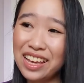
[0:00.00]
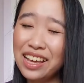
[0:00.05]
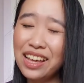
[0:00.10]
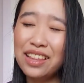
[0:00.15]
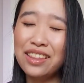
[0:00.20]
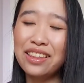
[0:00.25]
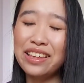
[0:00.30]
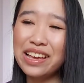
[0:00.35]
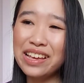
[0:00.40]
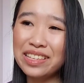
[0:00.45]

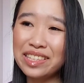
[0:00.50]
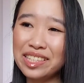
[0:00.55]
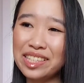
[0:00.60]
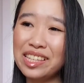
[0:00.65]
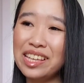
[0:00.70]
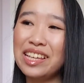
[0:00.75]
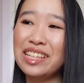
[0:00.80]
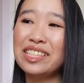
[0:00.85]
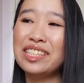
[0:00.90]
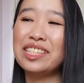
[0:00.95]
This
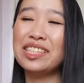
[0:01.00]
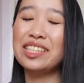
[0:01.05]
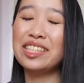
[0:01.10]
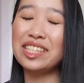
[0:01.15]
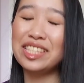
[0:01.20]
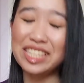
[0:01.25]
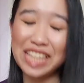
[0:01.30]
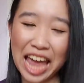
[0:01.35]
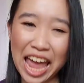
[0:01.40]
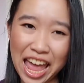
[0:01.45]

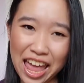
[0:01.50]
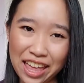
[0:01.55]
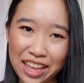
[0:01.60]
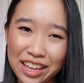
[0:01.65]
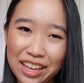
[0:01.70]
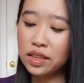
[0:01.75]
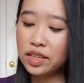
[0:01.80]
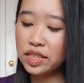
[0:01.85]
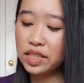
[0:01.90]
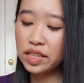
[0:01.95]
stank.
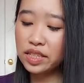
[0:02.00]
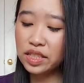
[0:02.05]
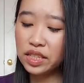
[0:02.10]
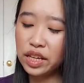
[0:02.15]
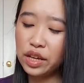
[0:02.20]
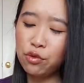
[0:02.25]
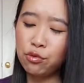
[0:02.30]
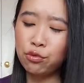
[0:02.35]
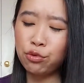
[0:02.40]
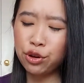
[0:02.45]
This is
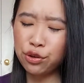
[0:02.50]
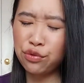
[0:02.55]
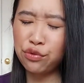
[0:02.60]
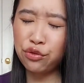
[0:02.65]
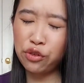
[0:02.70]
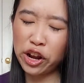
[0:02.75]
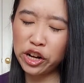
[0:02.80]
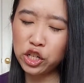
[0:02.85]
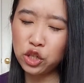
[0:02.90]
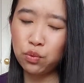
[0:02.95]
the
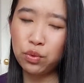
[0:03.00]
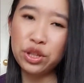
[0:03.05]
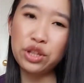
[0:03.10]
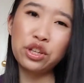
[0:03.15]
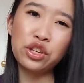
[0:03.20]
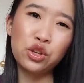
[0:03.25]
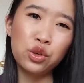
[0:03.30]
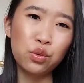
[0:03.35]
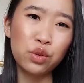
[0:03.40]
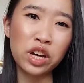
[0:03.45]
Refresh with
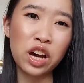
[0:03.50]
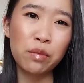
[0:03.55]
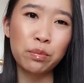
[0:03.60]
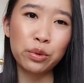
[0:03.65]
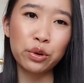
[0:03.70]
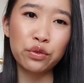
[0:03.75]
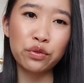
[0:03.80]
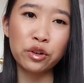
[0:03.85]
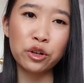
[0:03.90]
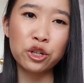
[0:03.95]

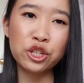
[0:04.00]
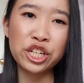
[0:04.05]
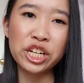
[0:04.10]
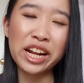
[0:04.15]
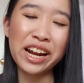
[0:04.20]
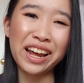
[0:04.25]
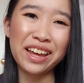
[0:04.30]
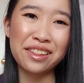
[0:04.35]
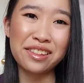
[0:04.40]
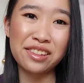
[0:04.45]
Cucumber version, and
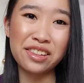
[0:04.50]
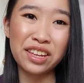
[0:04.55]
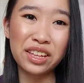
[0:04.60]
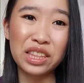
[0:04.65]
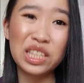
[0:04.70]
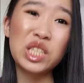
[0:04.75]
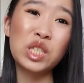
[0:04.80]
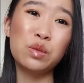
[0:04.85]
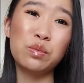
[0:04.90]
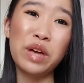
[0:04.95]
I think the
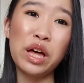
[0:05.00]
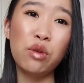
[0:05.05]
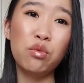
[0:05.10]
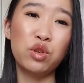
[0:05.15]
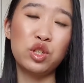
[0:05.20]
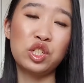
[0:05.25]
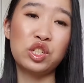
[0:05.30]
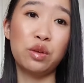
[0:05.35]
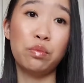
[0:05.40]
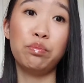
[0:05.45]
smell was
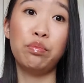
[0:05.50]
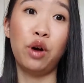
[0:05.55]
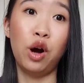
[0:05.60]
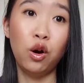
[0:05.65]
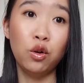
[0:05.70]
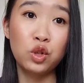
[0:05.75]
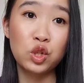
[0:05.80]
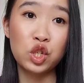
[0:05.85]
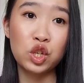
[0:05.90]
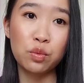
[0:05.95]

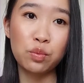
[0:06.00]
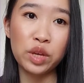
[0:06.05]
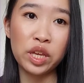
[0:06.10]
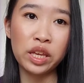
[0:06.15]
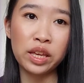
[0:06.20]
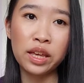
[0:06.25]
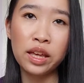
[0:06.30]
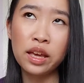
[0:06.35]
supposed to be